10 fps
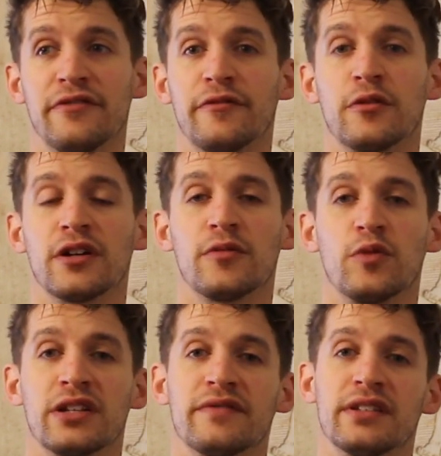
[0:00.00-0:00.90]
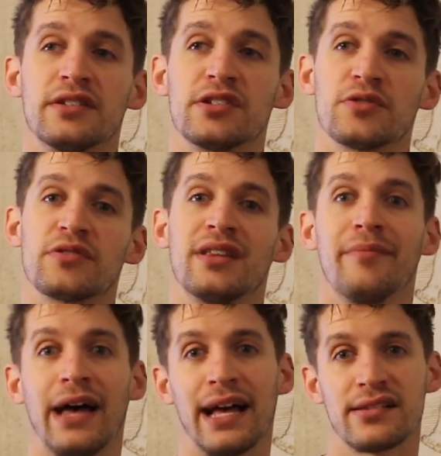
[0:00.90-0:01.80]
for one of the children
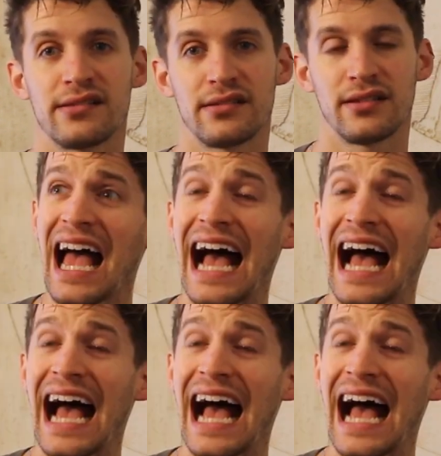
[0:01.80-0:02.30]
that passed.